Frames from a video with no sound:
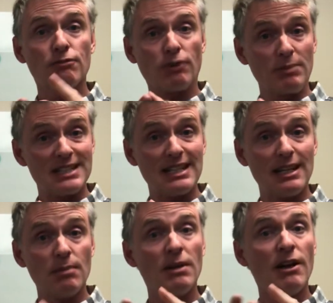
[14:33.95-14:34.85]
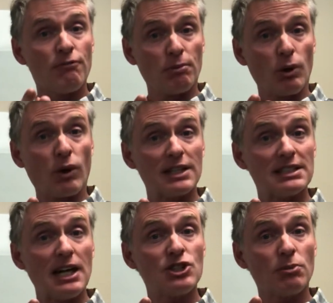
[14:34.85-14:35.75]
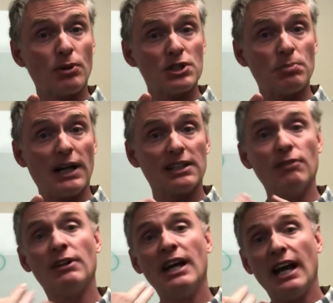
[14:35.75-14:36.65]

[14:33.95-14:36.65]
from the team, from the organization perspective,